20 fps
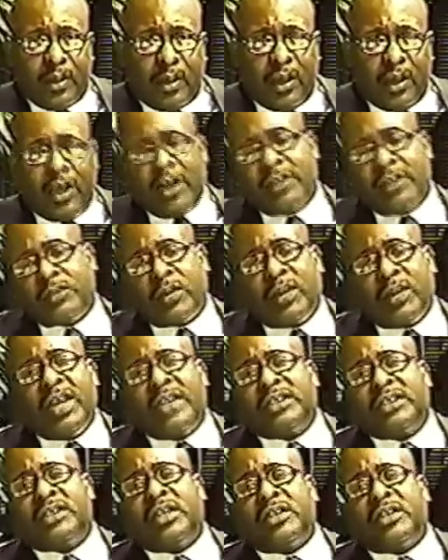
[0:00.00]
And that's why you
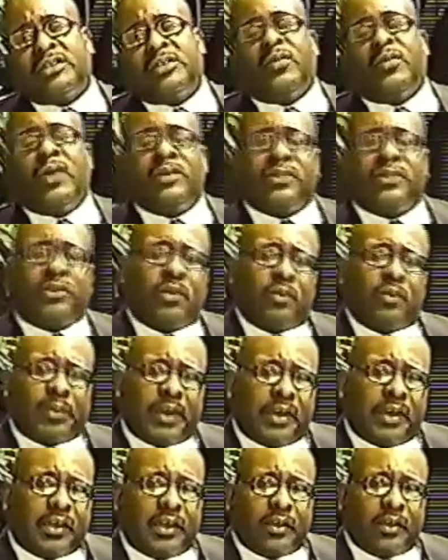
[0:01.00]
had Senator Wellstone
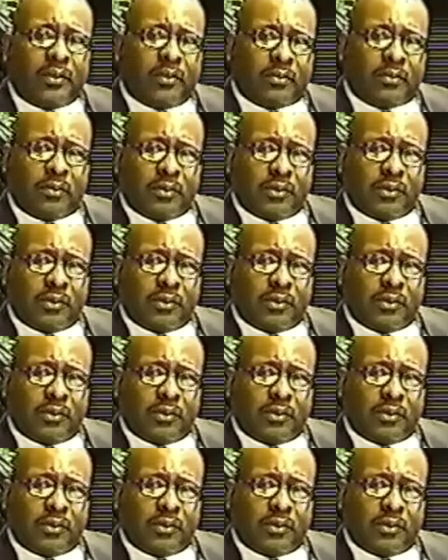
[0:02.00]
being killed.